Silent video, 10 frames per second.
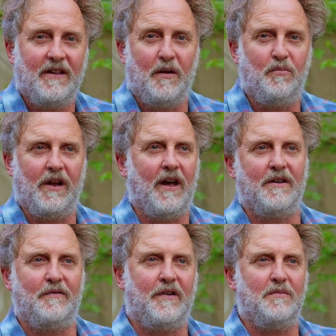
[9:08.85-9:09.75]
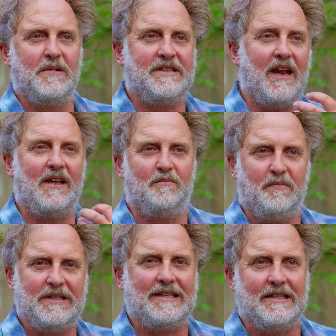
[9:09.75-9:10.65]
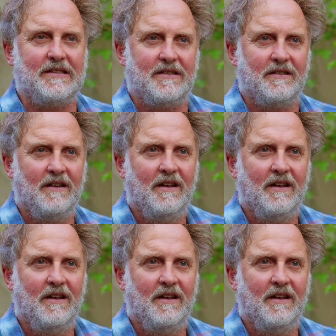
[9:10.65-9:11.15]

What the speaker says: They bring out a very metallic bitterness.